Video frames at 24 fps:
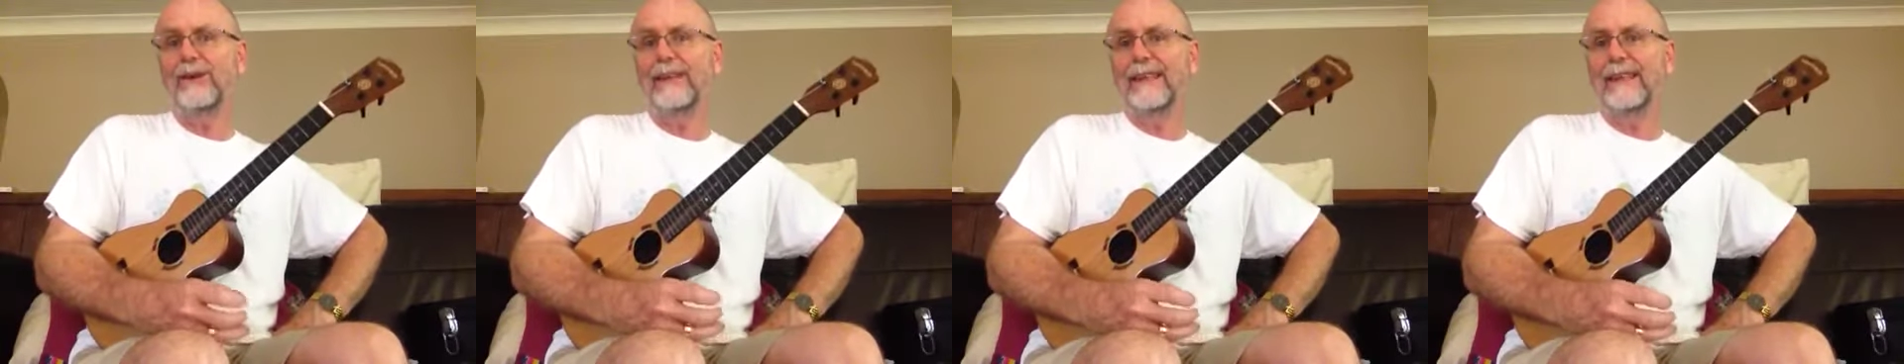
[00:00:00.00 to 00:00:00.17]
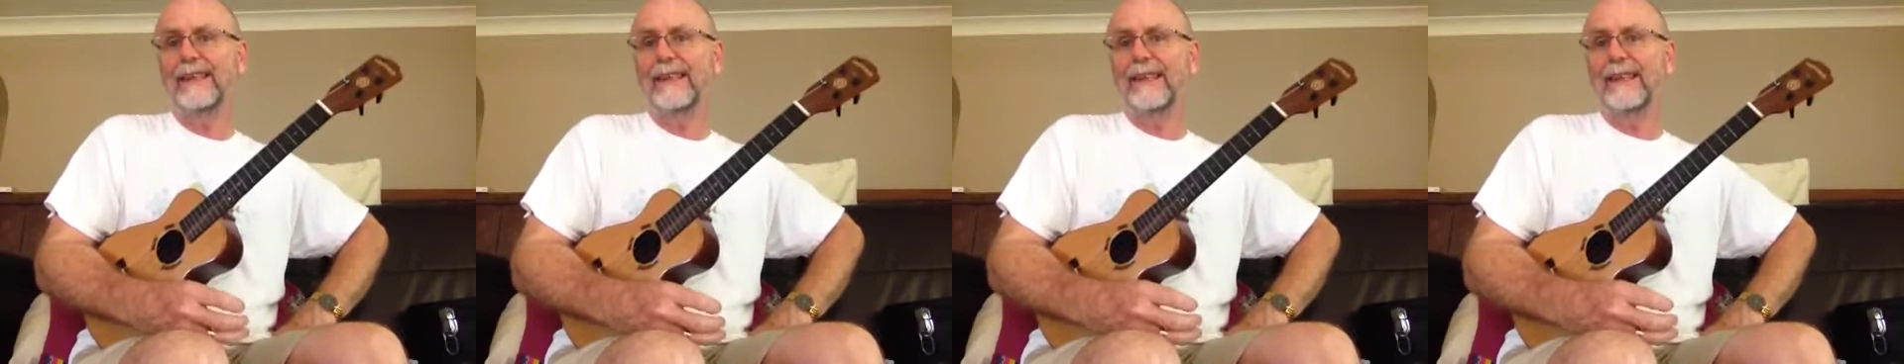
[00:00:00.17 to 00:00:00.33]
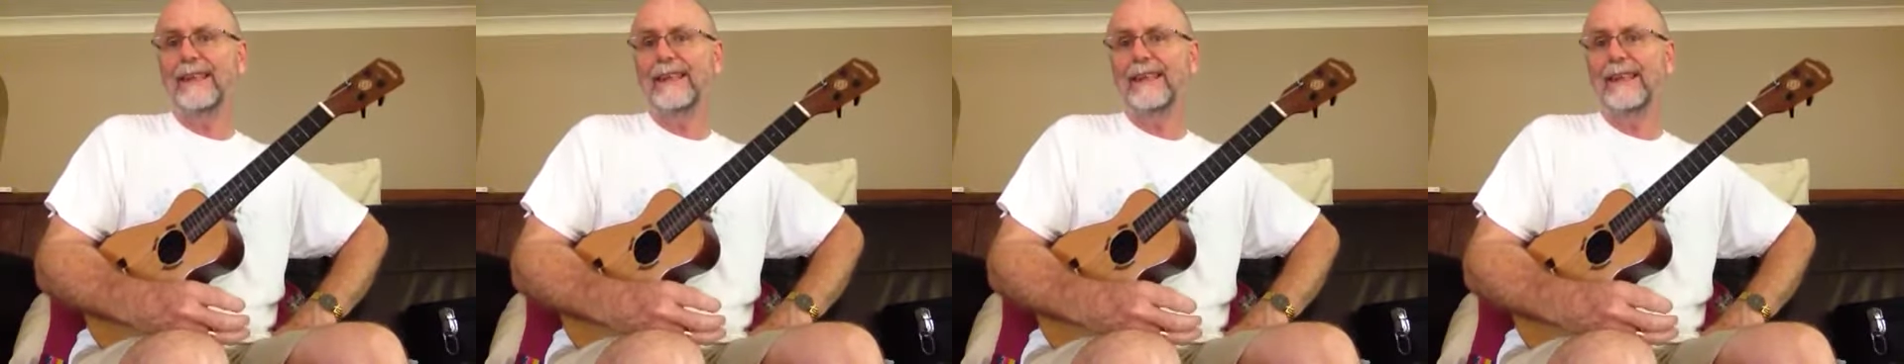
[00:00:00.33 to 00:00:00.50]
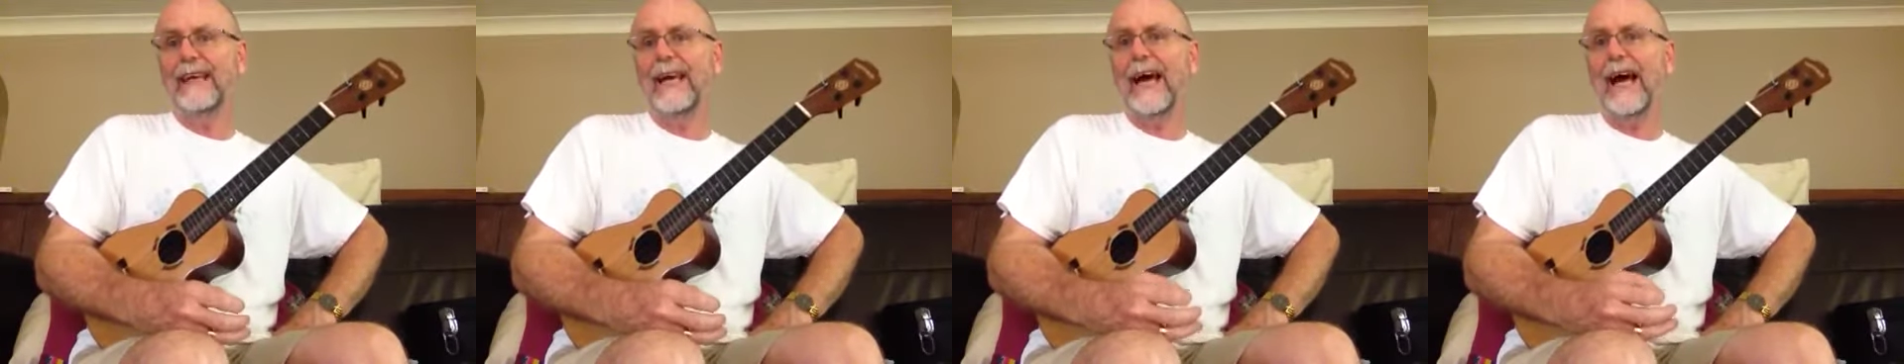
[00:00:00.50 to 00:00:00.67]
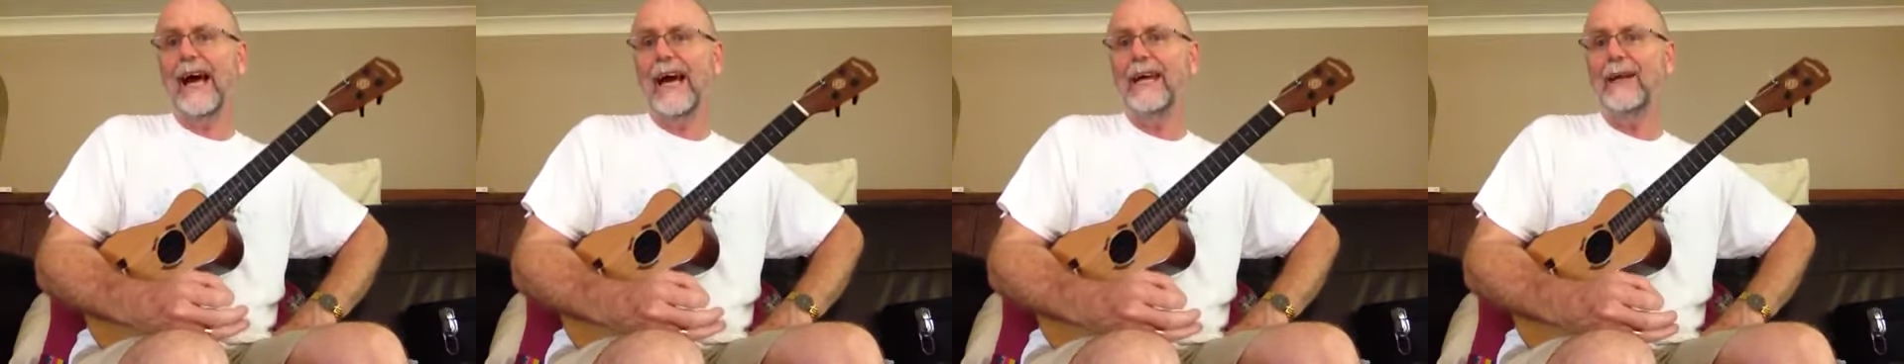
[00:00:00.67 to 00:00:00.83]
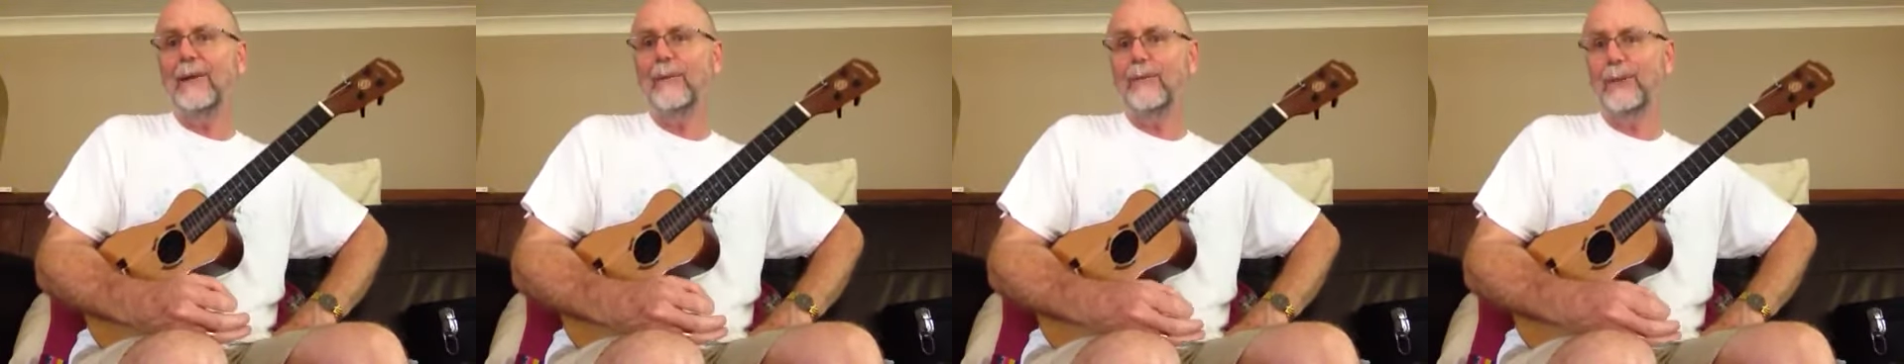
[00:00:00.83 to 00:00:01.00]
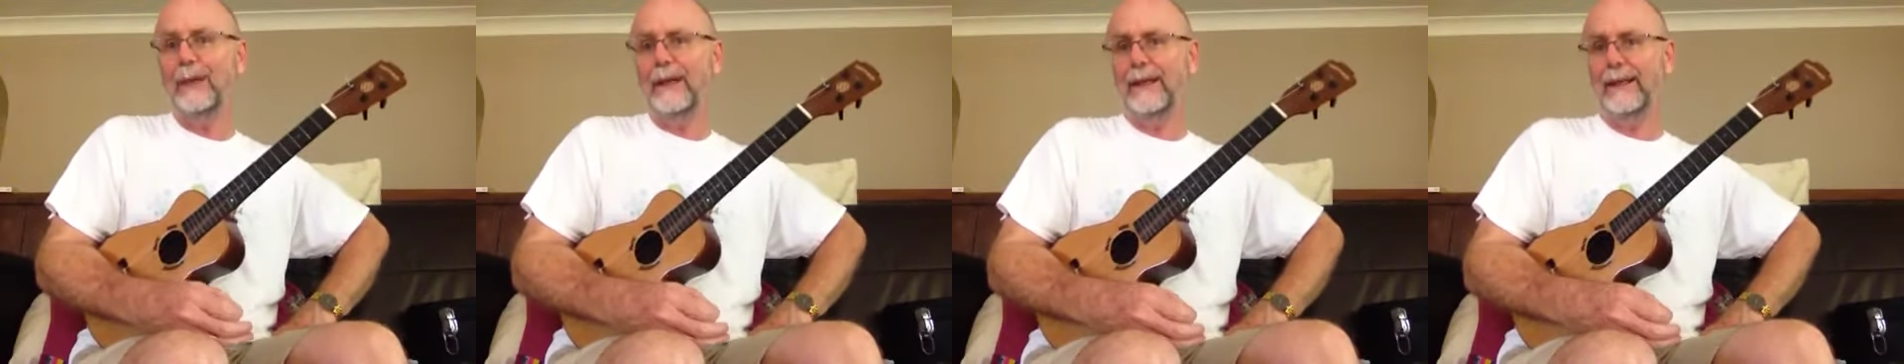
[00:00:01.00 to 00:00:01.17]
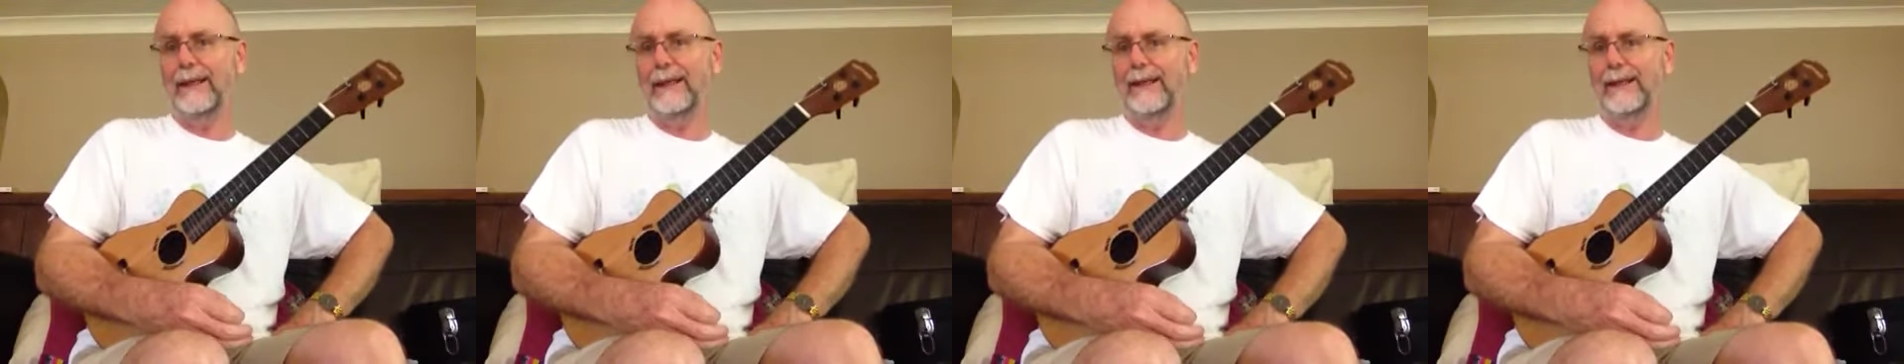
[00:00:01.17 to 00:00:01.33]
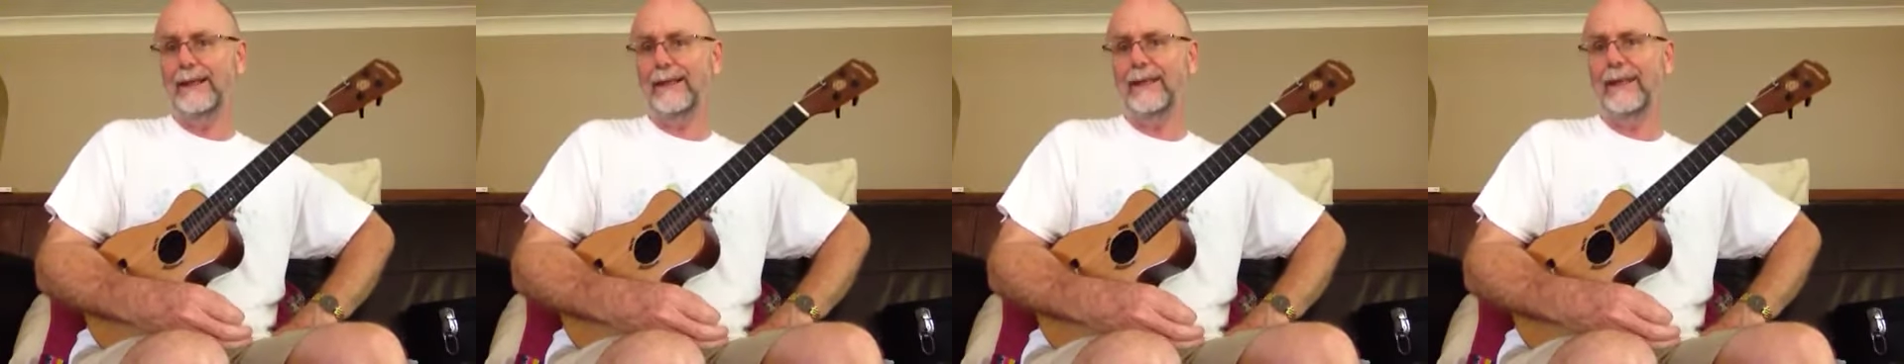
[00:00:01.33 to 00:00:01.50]
6/8
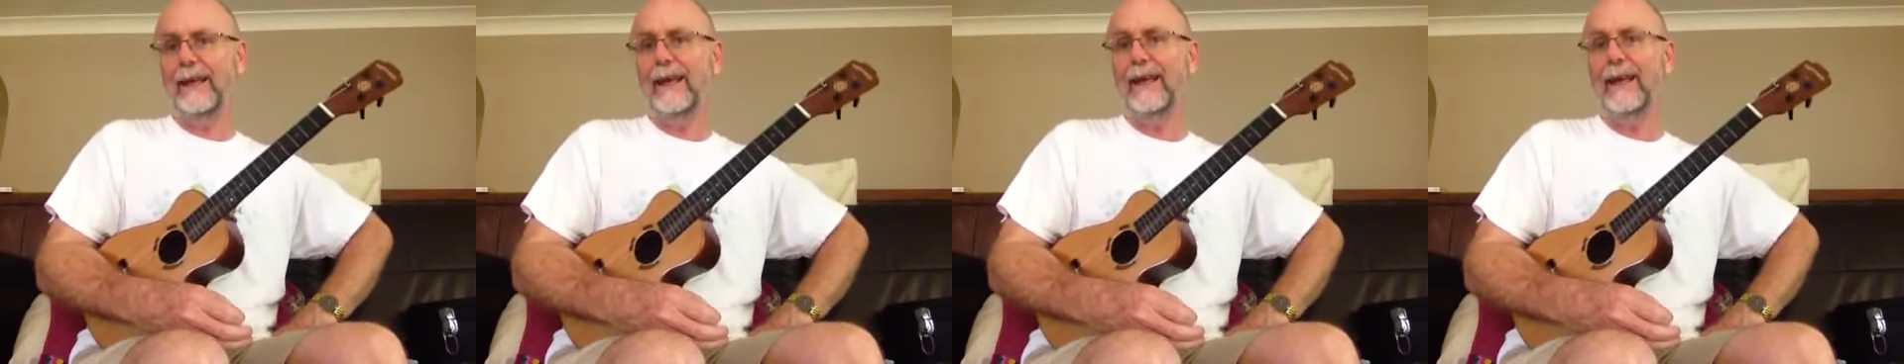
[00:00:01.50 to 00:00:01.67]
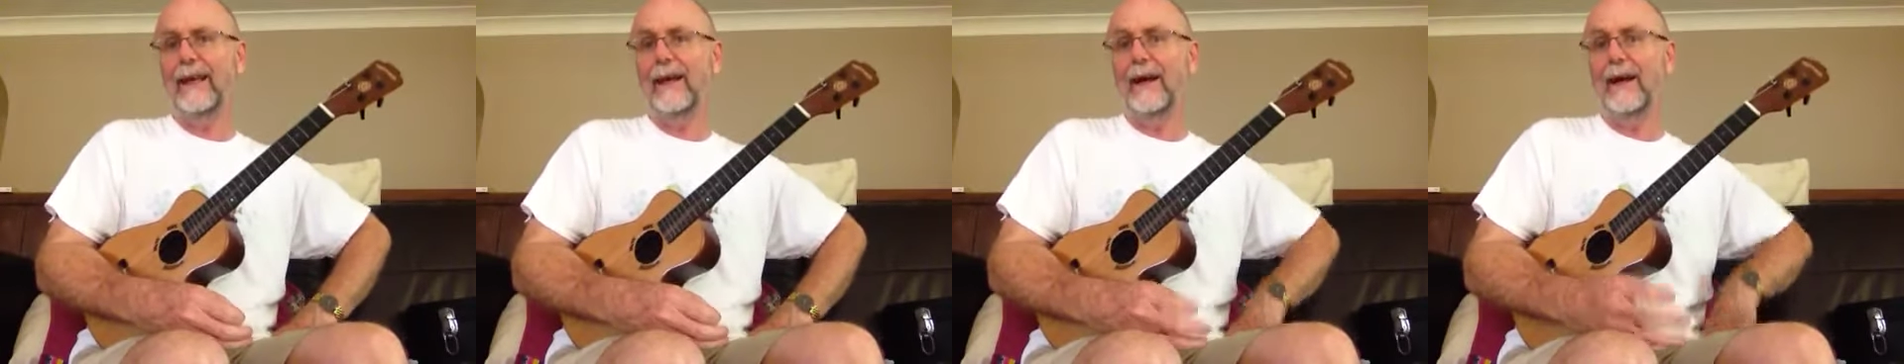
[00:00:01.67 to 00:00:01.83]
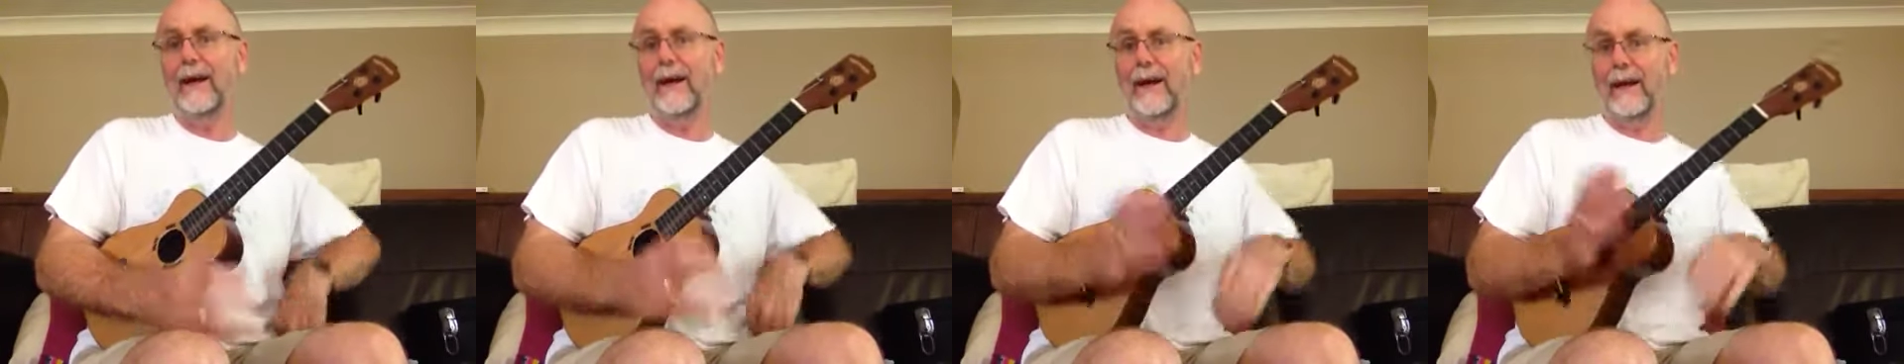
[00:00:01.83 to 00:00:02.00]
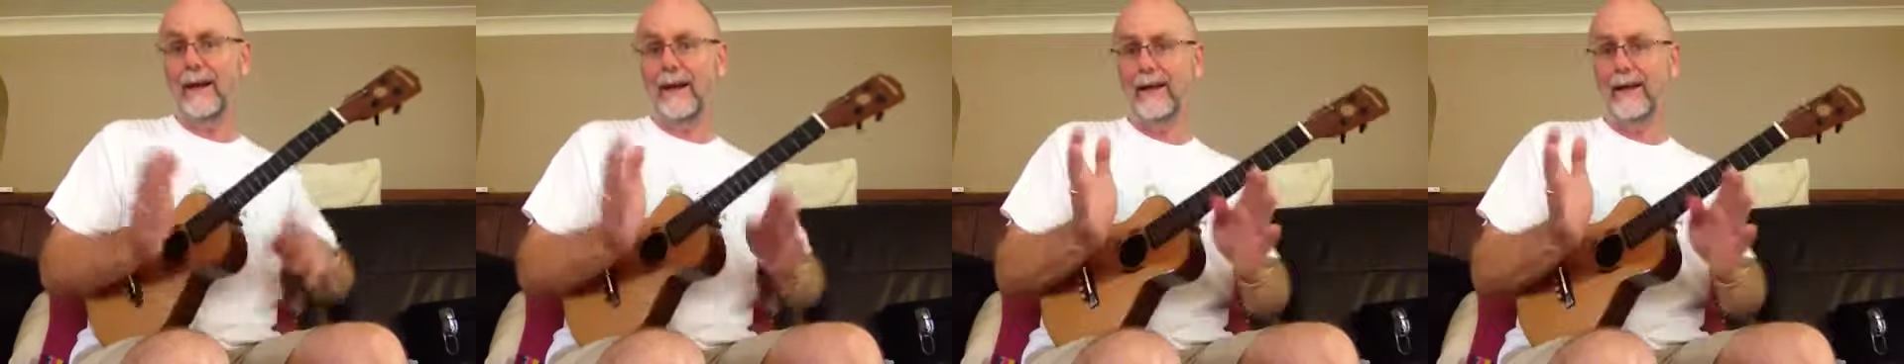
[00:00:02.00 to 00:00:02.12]
beats in a